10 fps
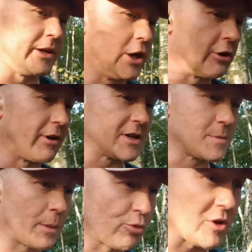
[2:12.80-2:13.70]
in her eyes
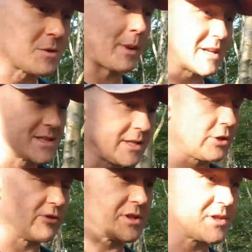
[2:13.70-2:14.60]
my prospects
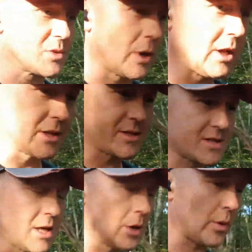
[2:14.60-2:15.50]
decreased as well because as
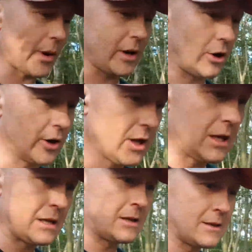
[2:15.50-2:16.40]
time went on,
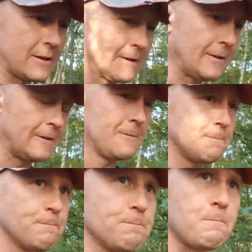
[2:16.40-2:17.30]

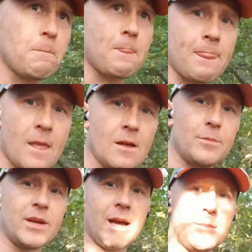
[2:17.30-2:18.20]
it
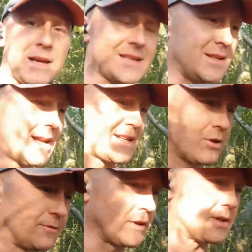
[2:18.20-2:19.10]
became less and less
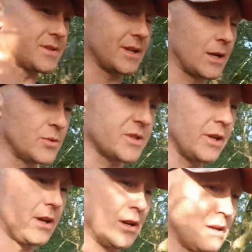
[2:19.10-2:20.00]
obvious that I was
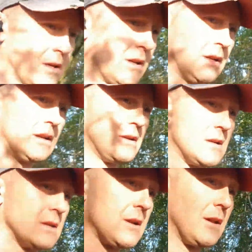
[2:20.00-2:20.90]
going to,
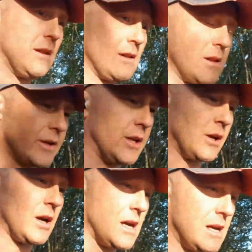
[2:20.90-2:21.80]
you know,